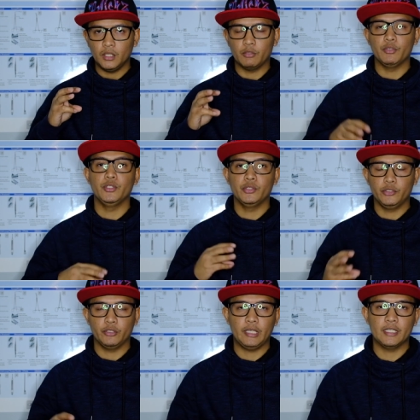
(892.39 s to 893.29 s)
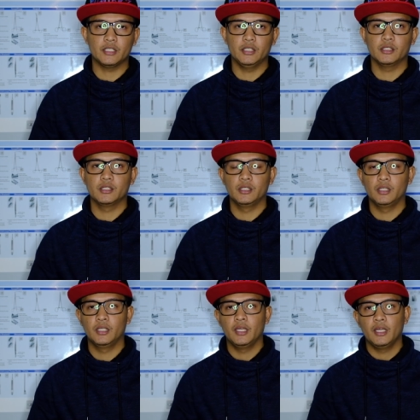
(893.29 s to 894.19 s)
renew your license.
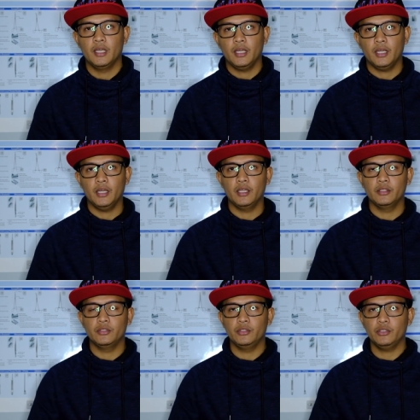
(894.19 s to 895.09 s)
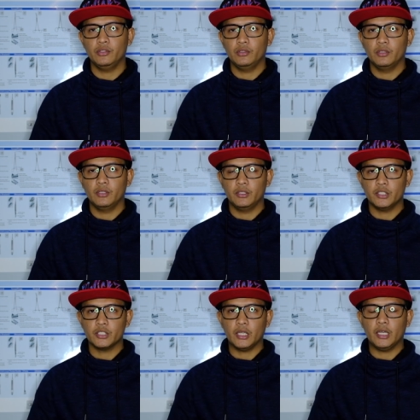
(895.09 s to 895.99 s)
And you,
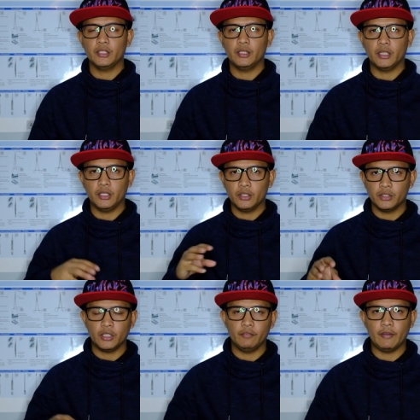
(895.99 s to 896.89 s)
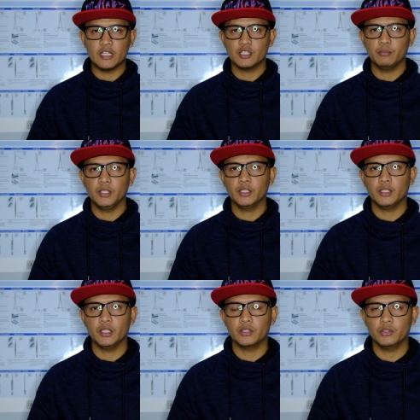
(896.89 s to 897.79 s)
there's another advancement
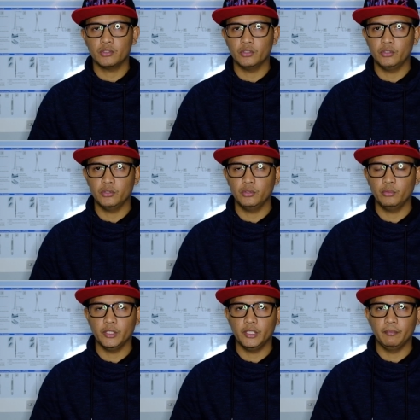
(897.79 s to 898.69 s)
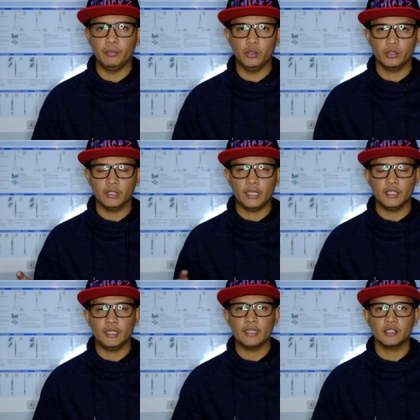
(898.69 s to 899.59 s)
that you could do with a boat
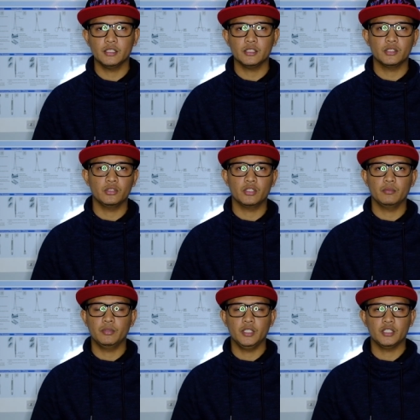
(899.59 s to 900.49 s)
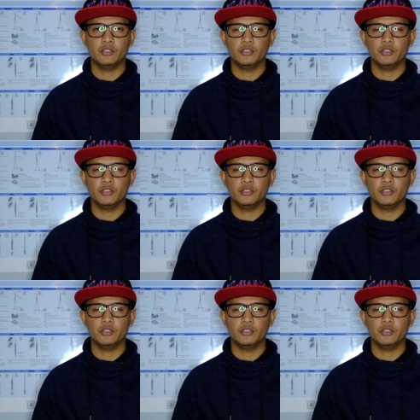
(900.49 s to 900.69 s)
license. You can be a